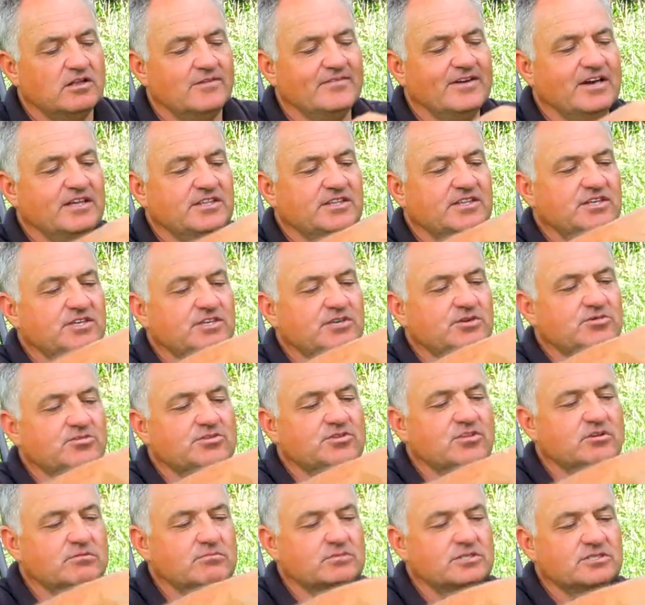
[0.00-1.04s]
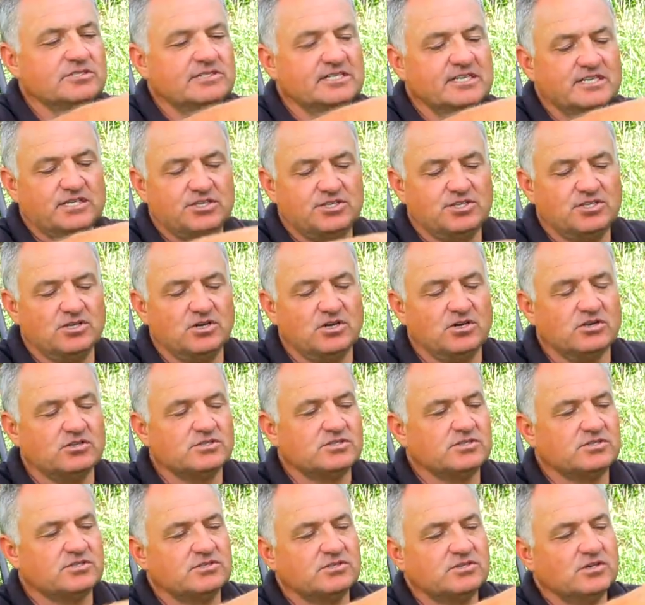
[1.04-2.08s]
I've actually used number 6
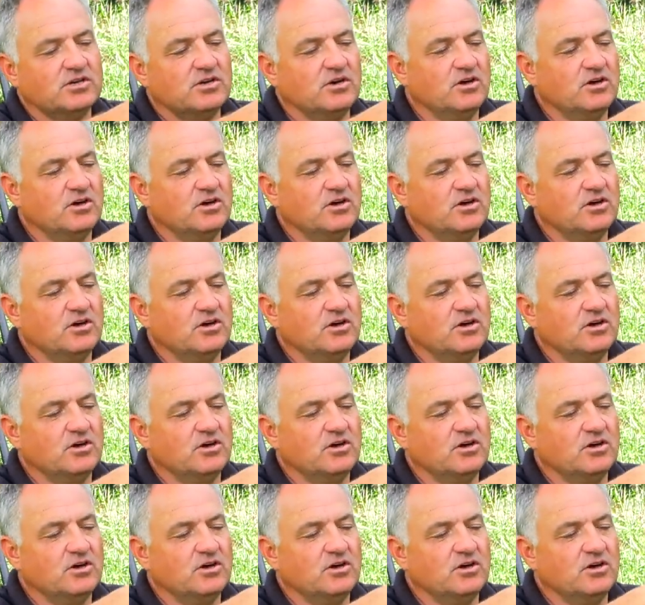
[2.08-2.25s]
shots